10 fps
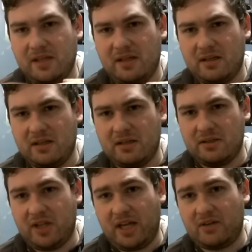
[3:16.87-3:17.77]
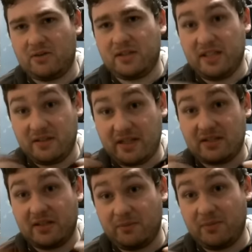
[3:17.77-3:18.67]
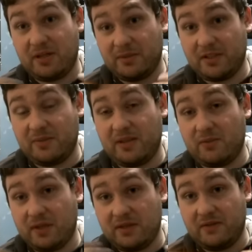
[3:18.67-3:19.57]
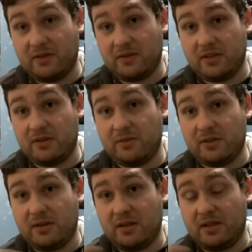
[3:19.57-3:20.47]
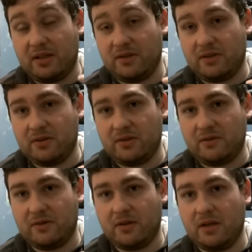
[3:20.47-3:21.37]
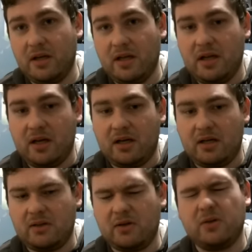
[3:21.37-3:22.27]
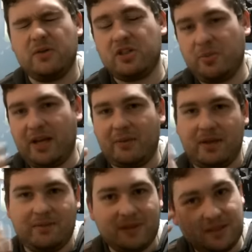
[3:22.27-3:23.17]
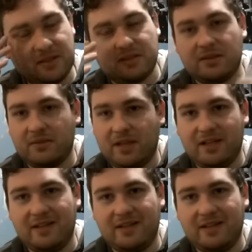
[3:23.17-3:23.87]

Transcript: uh, channel, because he's actually been up to speed with his vlog series about the entire series so far. Uh, oh, it's Japan Eh, I'm getting